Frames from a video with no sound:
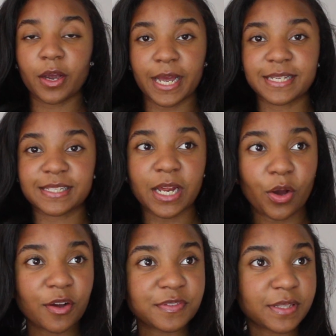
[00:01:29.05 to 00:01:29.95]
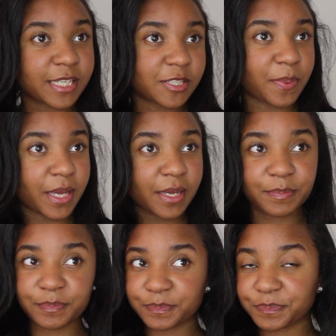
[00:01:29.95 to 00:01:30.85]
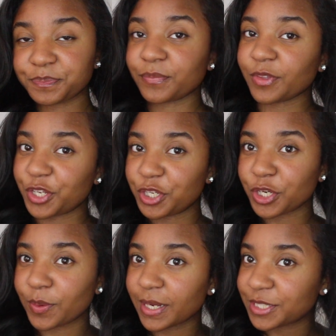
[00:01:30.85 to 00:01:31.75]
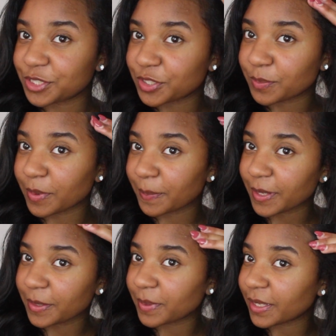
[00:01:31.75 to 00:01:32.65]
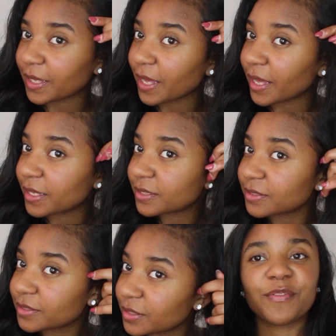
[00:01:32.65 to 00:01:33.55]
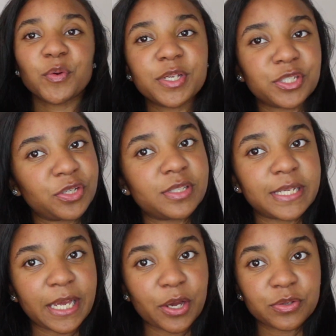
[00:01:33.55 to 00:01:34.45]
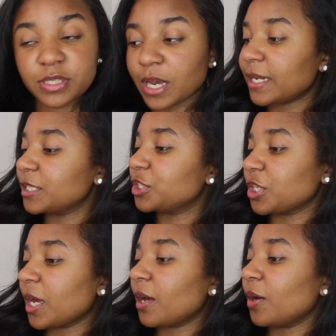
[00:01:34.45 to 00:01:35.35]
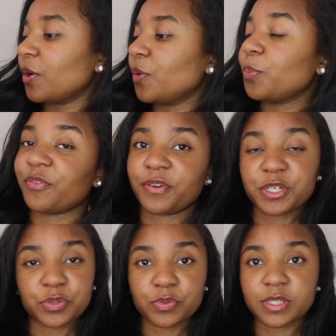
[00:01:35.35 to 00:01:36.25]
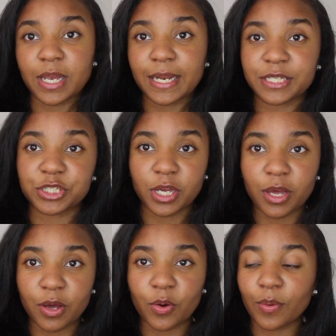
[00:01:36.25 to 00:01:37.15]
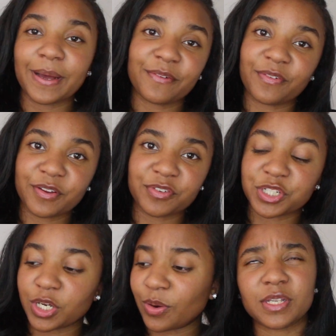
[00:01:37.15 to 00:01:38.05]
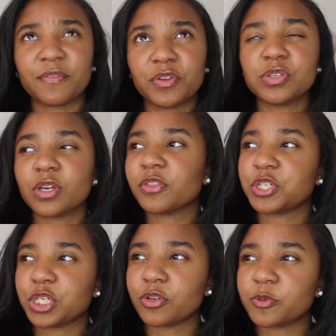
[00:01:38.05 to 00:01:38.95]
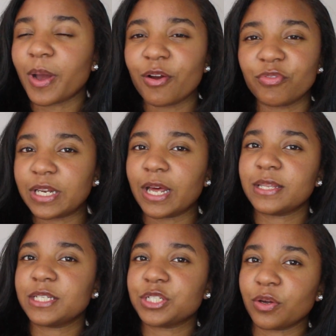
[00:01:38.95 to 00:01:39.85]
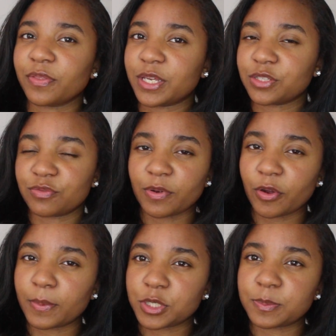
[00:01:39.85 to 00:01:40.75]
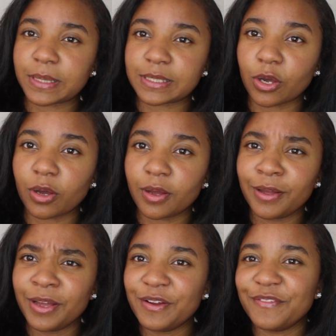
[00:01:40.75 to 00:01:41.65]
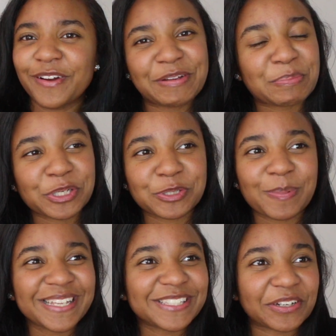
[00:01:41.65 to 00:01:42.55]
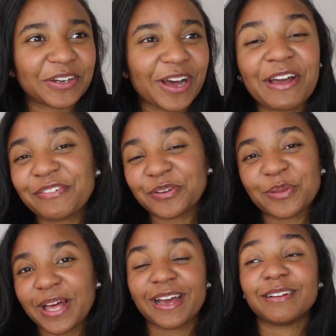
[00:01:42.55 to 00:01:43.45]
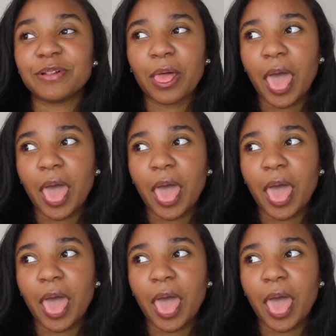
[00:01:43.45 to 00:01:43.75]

Okay, so now after this bit, you know I like to do my baby hairs. I've always used Eco Styling Gel, Professional Styling Gel, my favourite gels. I've used other gels, but I really like this gel. I think it's very much better. Very much better. I feel like I